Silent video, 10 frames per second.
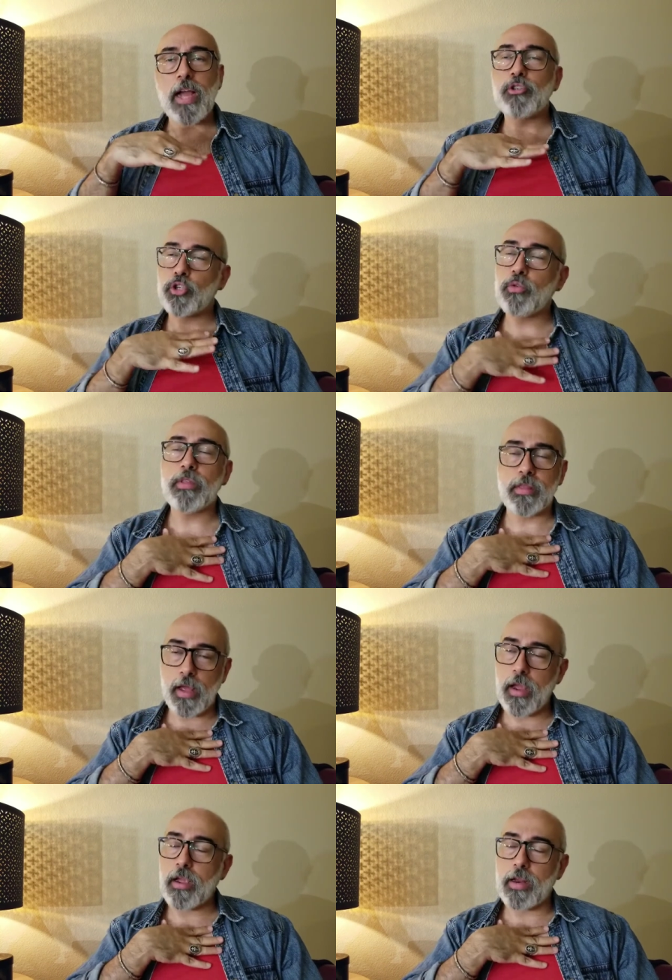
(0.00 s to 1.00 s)
do
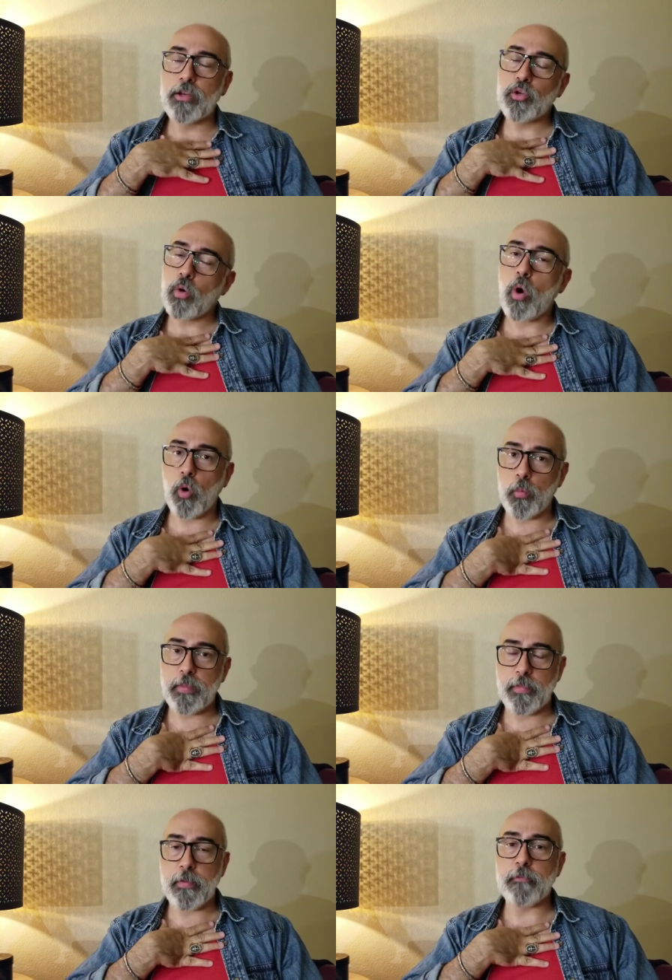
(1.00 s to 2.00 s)
think and I do hope
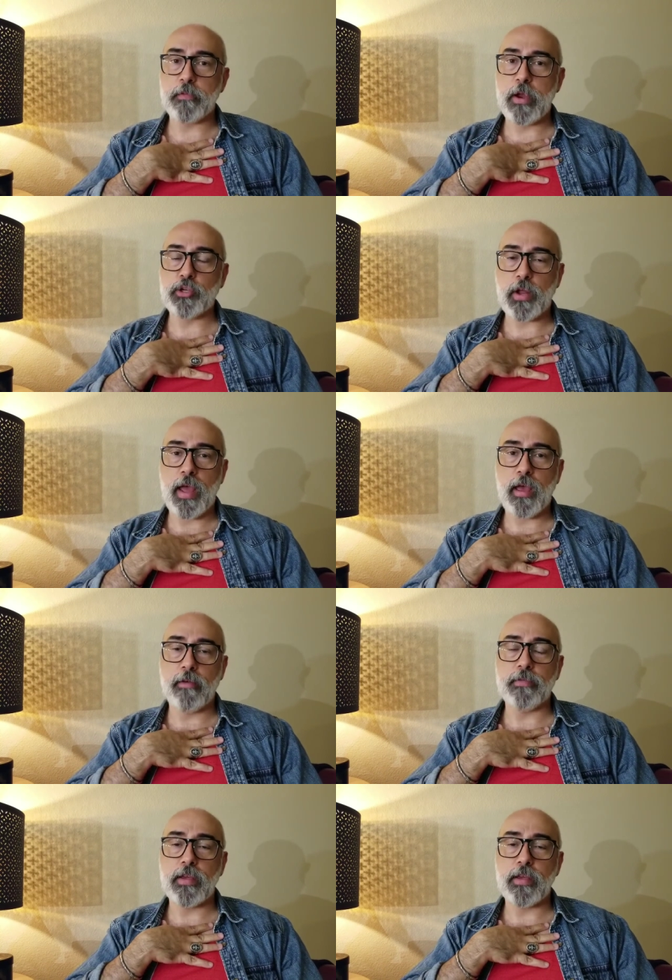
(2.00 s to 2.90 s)
that the information I have